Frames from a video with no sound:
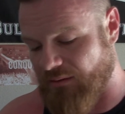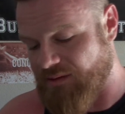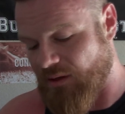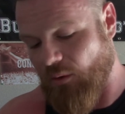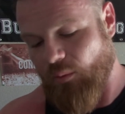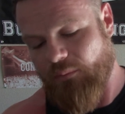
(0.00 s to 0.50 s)

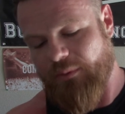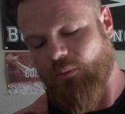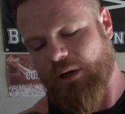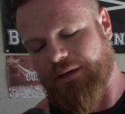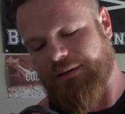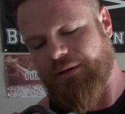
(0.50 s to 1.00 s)
So what we
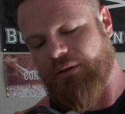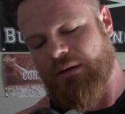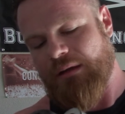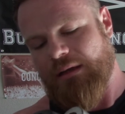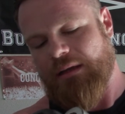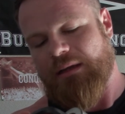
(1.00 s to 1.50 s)
want to
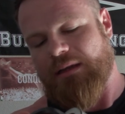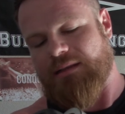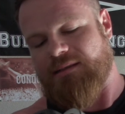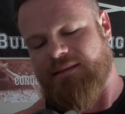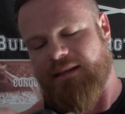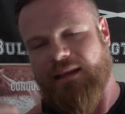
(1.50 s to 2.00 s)
do
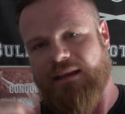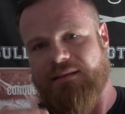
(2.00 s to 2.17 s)
is stick it